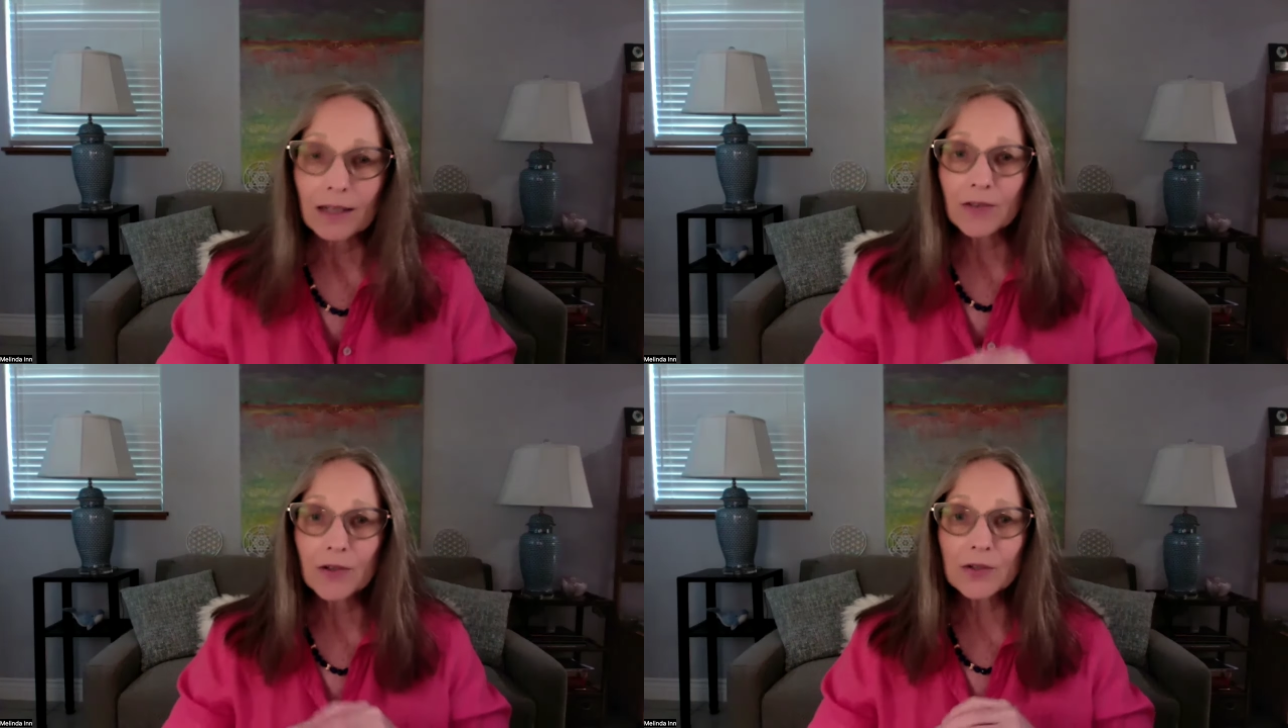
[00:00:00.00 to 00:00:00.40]

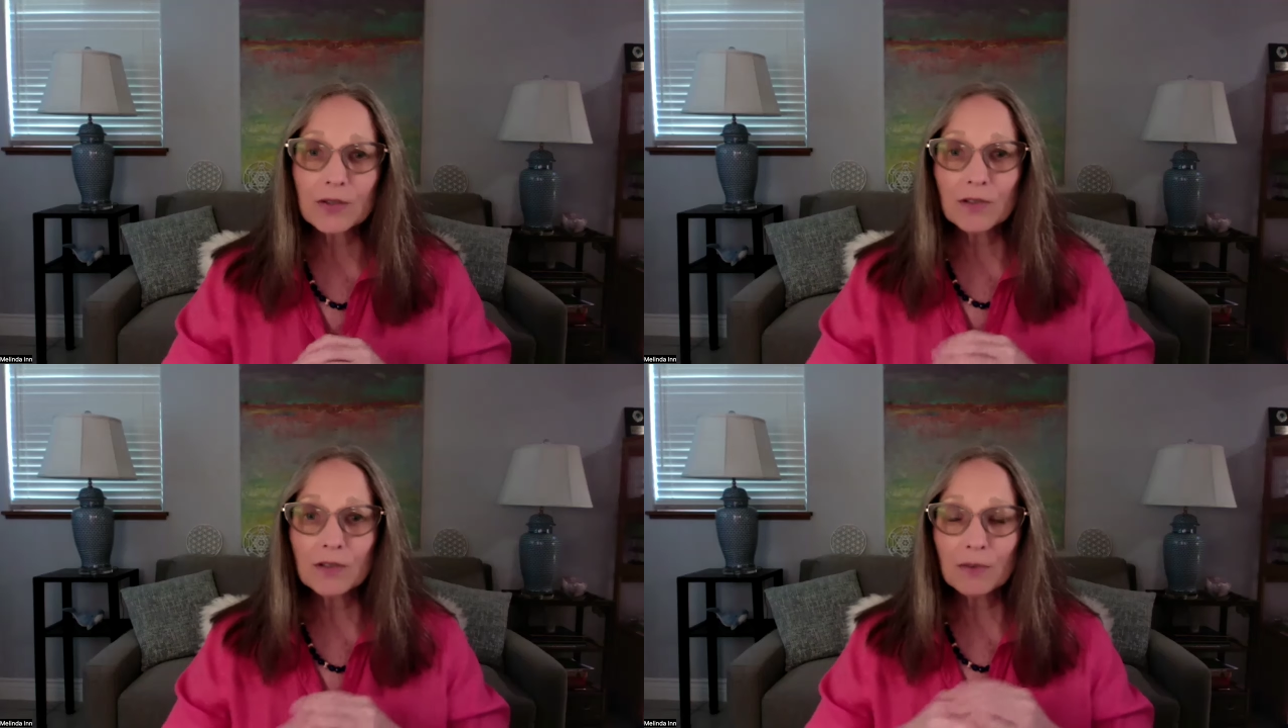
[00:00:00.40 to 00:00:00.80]
Those
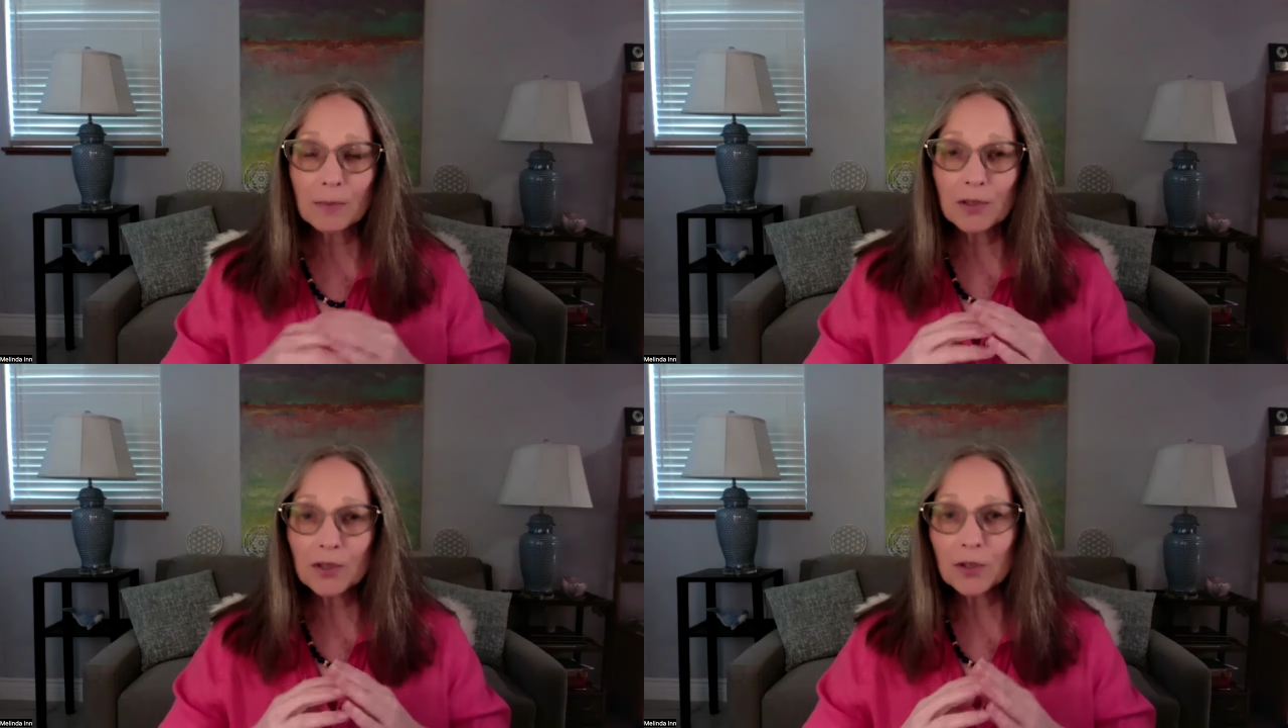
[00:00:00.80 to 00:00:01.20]
of you
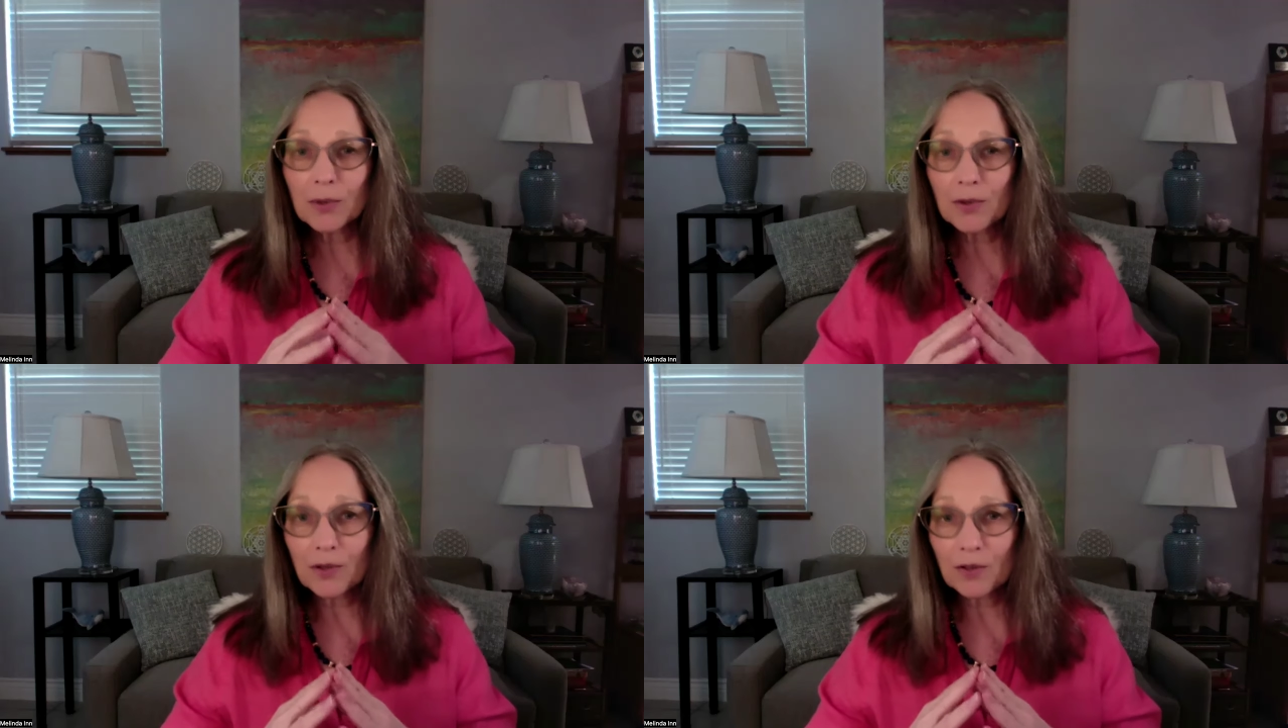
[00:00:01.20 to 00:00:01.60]
familiar
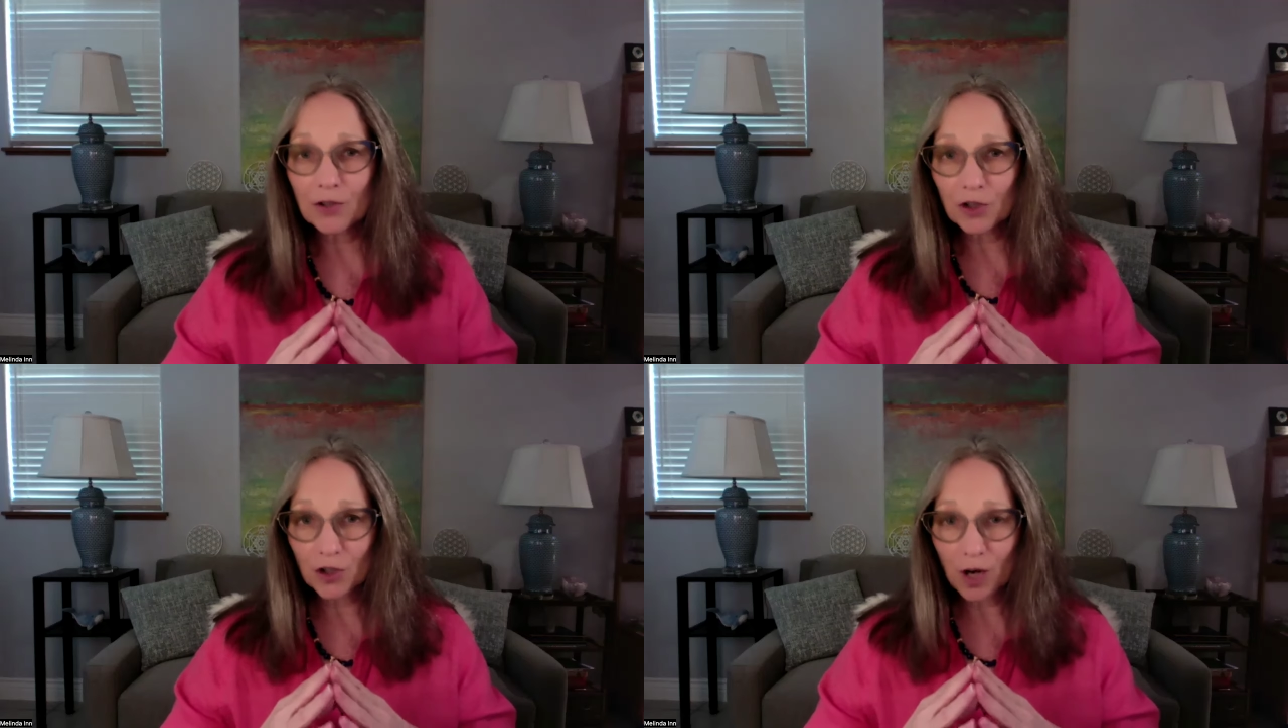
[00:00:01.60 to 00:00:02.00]
with the
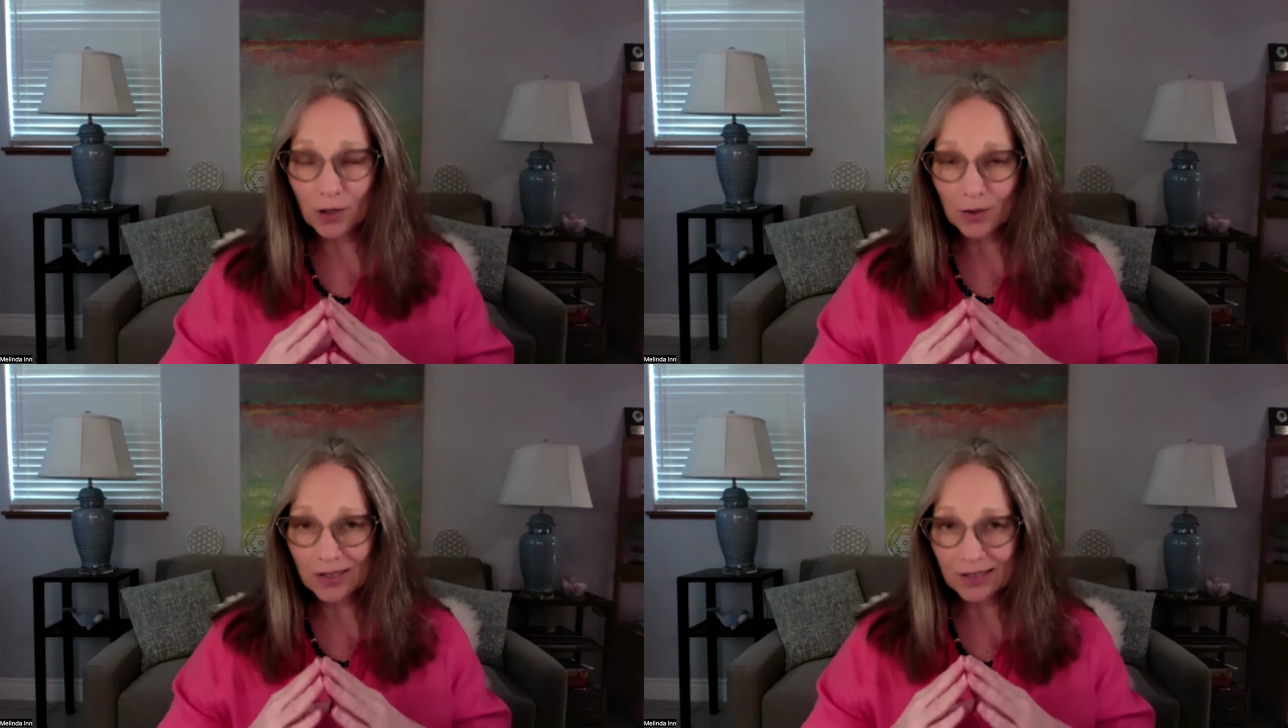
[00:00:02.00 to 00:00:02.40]

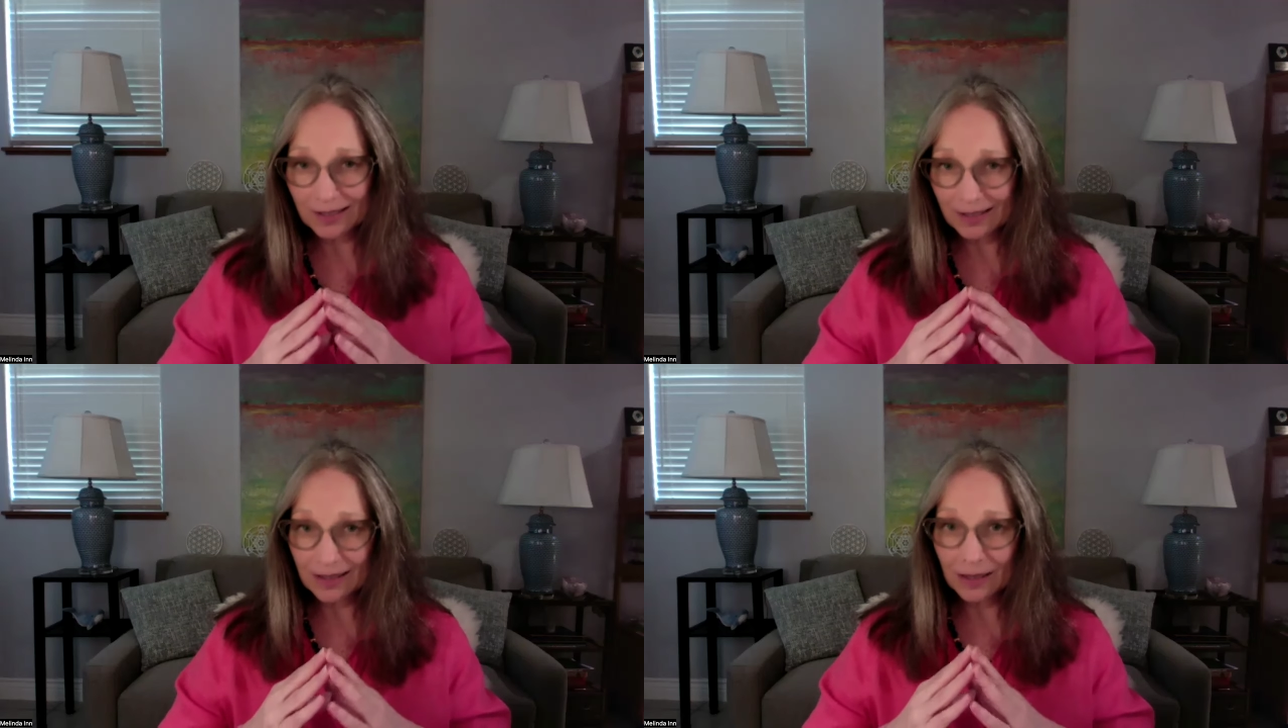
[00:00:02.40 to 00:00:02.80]
chakra
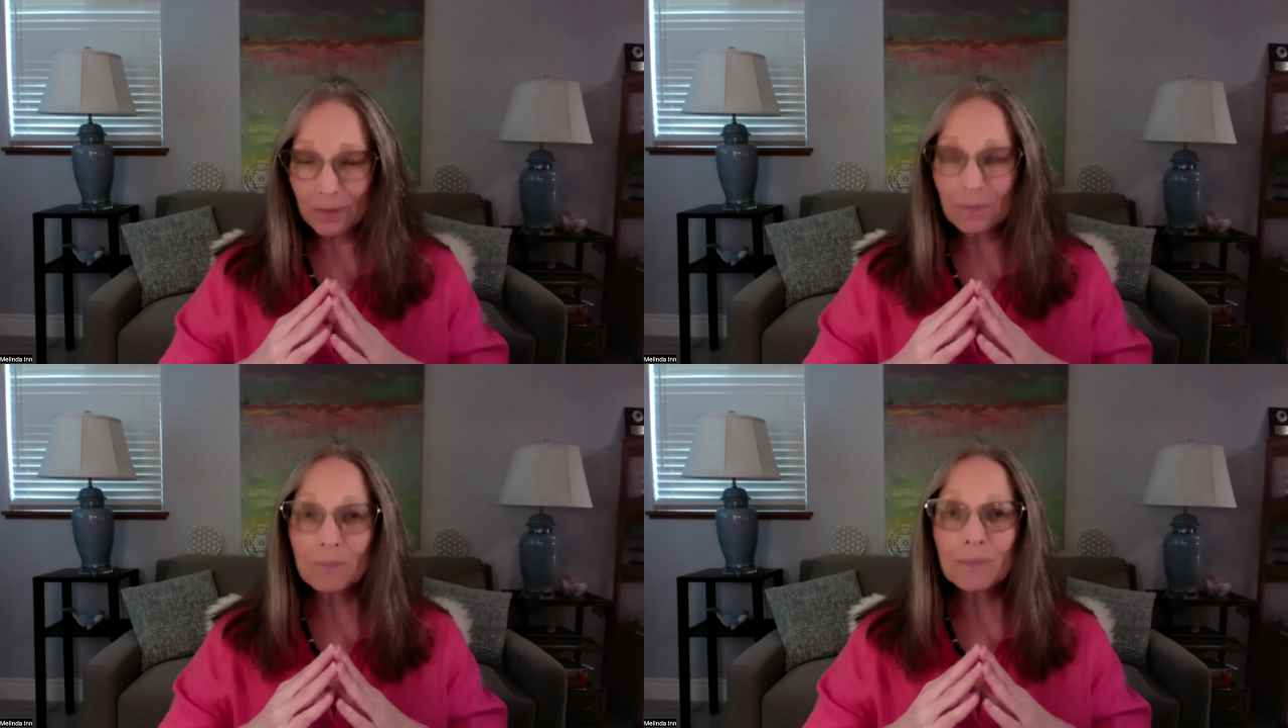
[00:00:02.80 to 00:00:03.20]

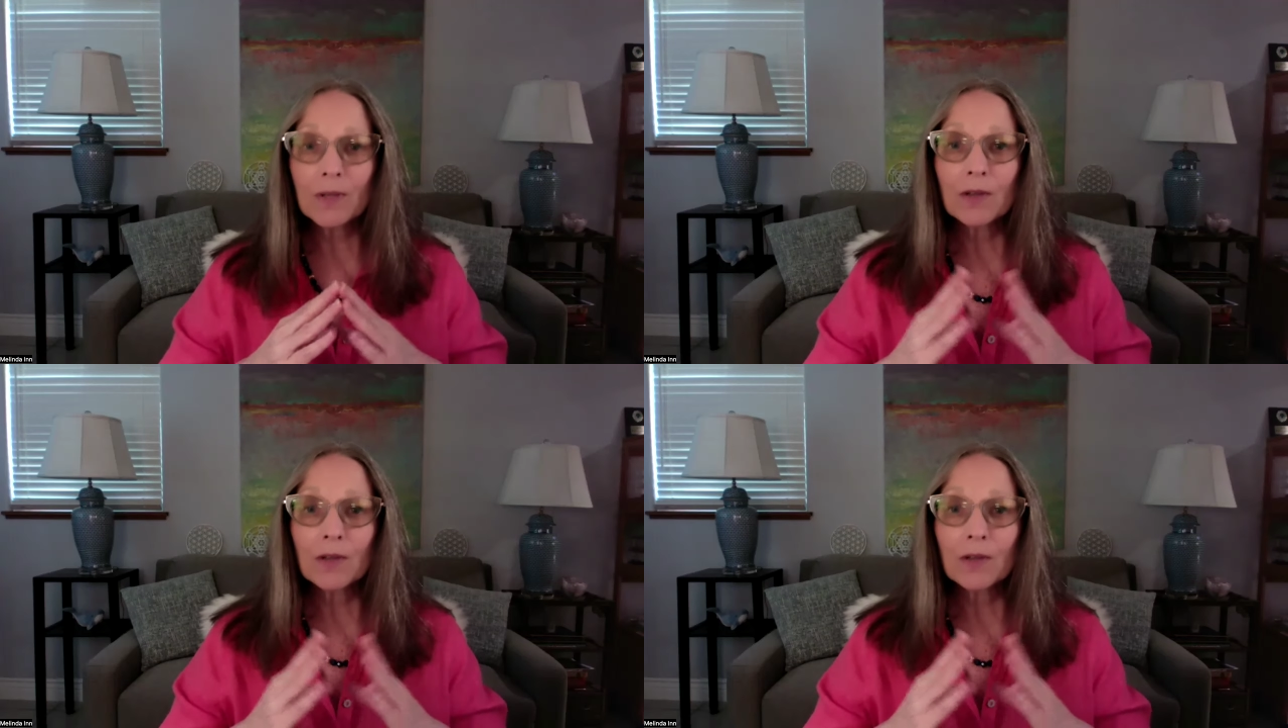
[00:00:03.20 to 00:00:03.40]
system,